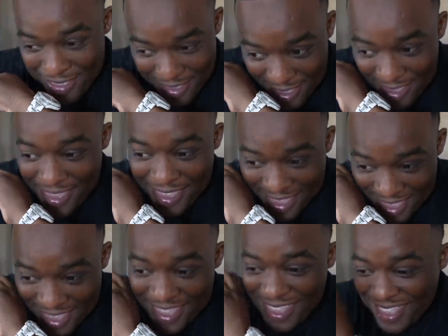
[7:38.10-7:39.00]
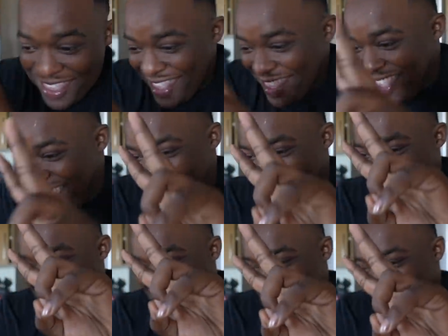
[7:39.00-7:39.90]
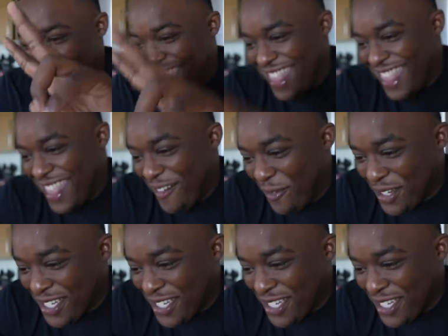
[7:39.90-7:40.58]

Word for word: Hi, Dub. You cleaned it up, What's